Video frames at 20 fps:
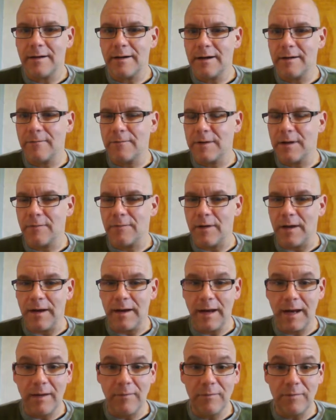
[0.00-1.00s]
if the
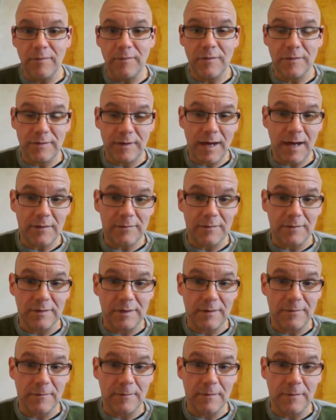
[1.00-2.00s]
names of the stats are
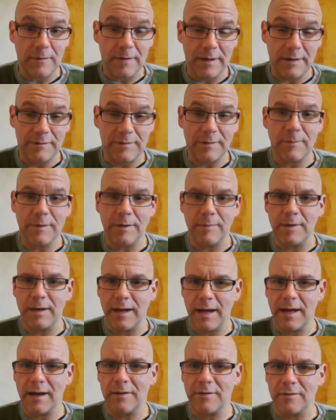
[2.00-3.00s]
different, or like some of the
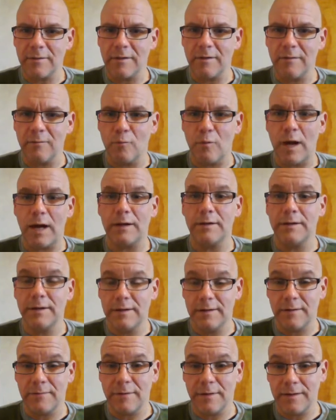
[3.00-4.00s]
mechanics are wildly
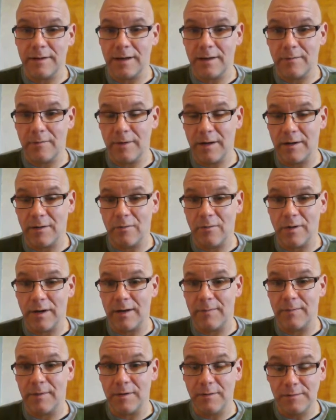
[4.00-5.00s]
different than what
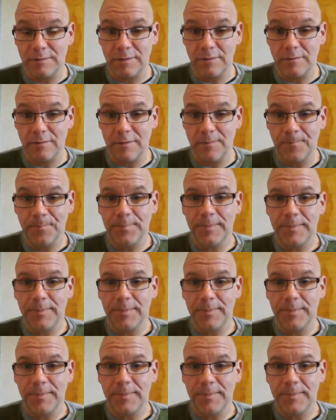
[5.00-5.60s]
I'm used to,